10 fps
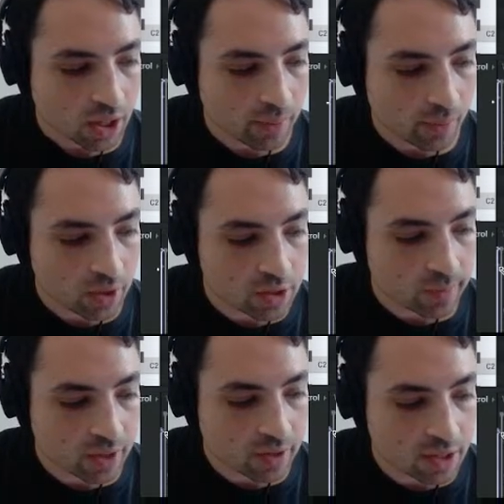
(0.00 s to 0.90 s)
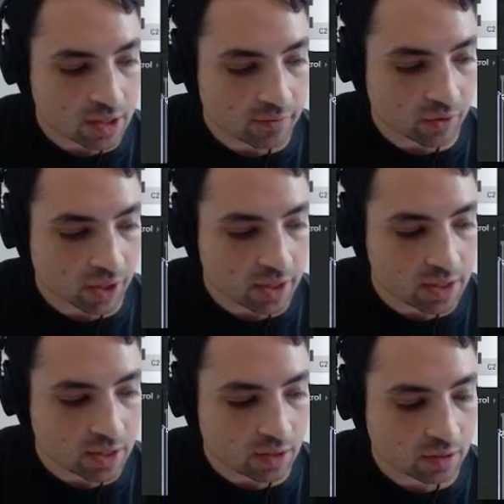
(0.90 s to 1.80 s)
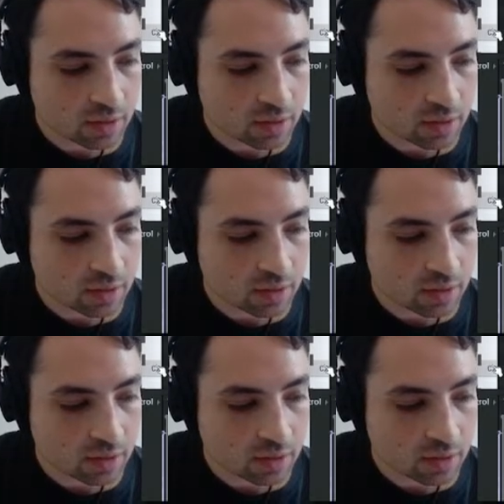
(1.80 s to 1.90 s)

We want it to be this velocity.